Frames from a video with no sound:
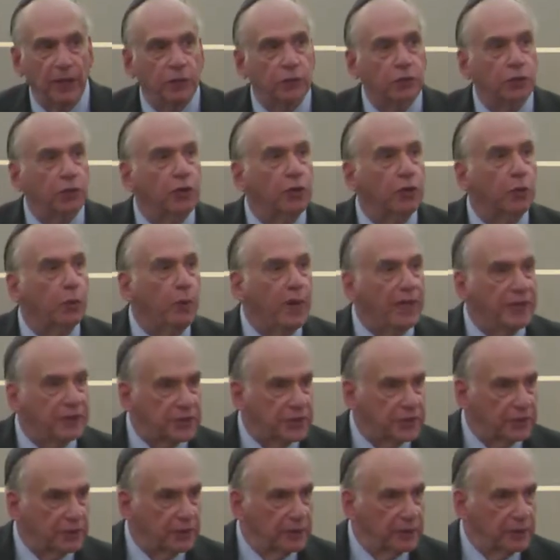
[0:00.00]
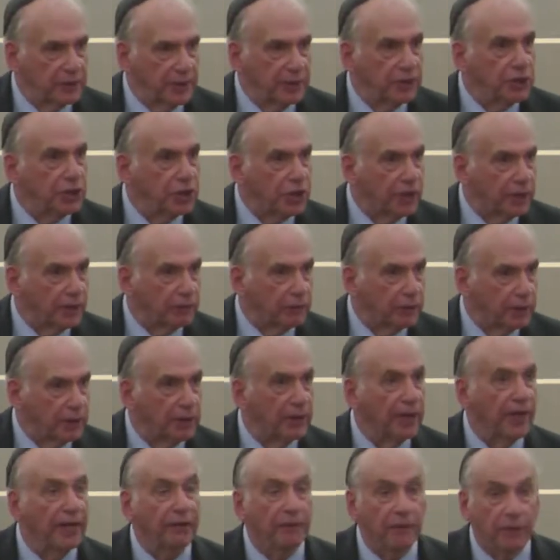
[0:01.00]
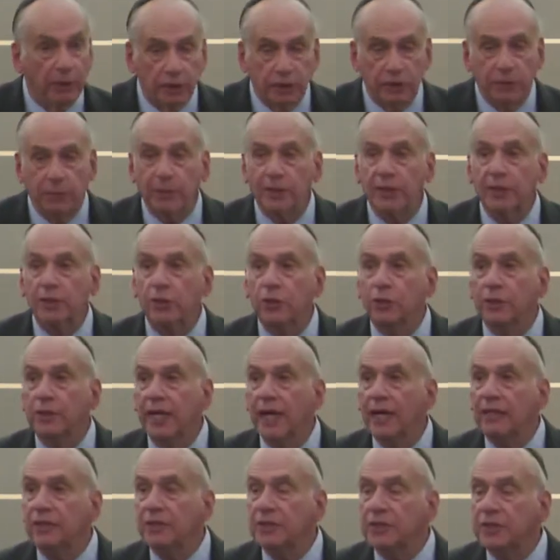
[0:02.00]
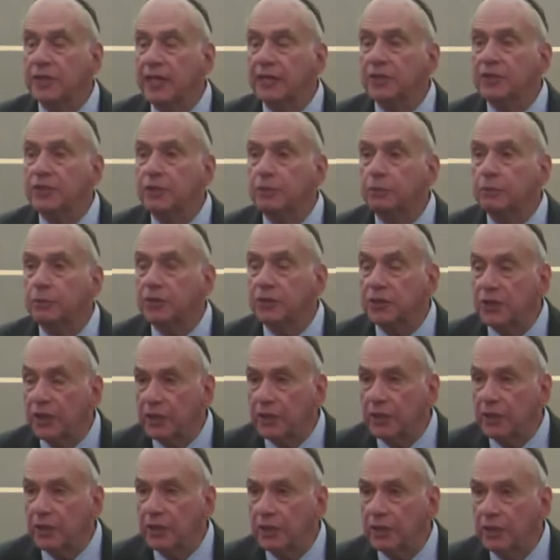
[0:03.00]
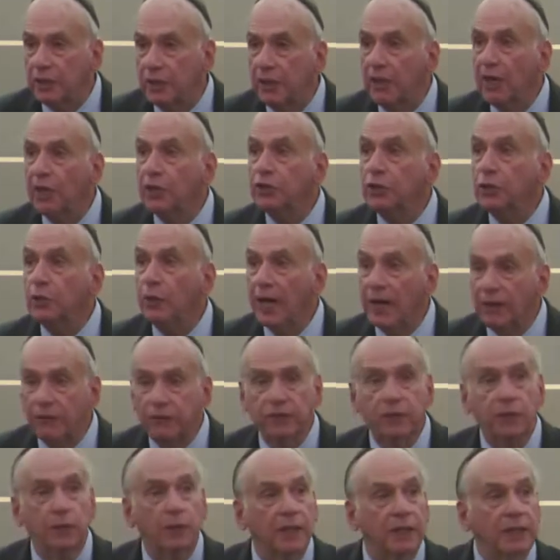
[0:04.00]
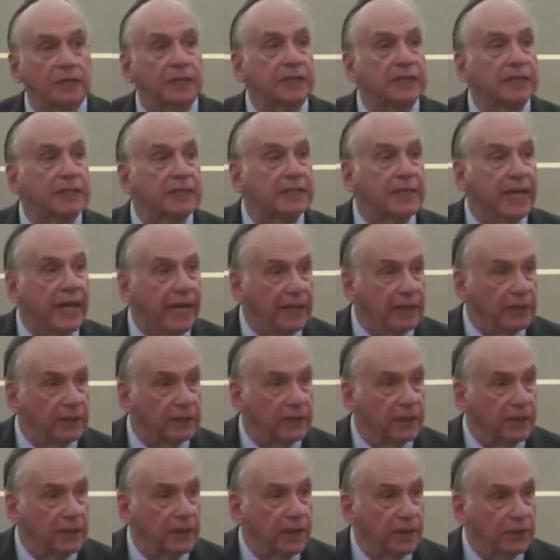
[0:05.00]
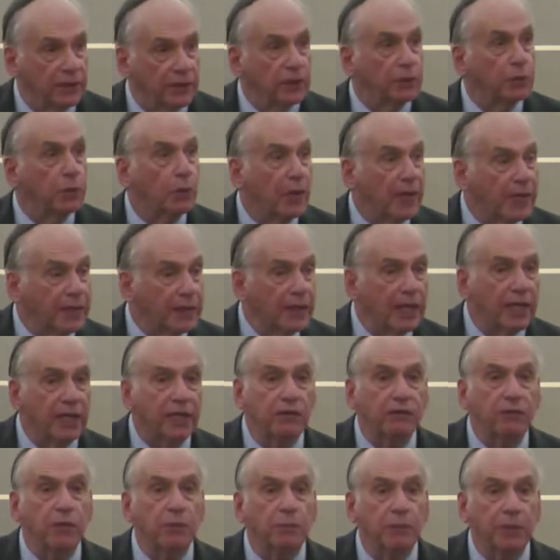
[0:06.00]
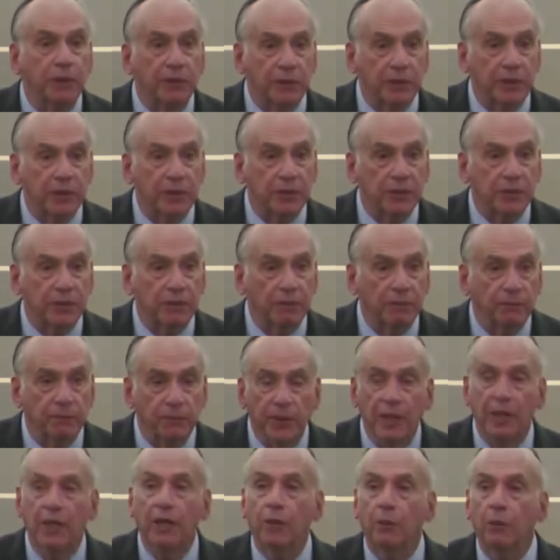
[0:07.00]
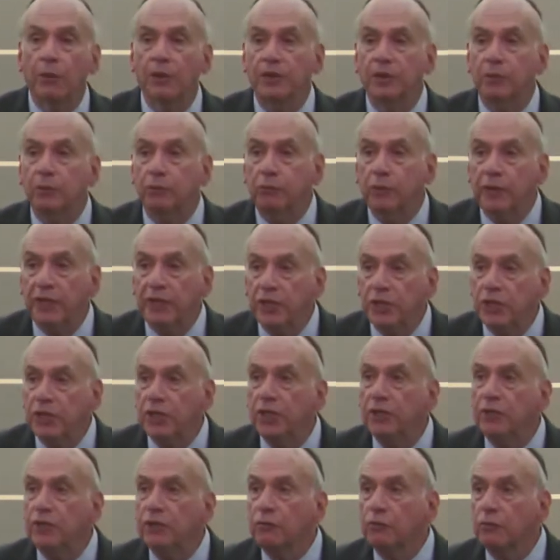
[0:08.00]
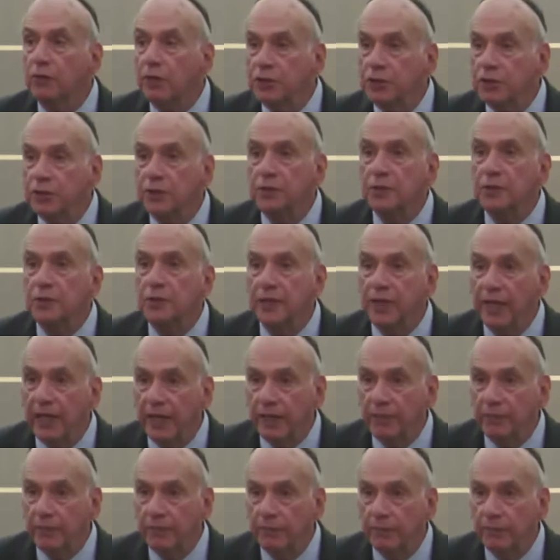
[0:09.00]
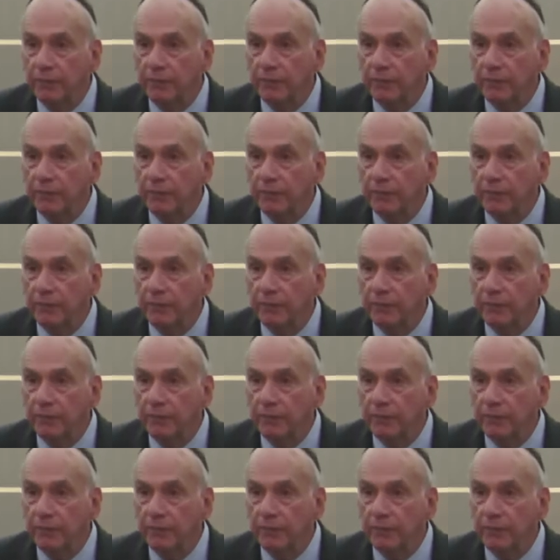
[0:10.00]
to the West in general, and ultimately the United States in particular, you have to understand the twilight of imperialism. When the British and the Russians came,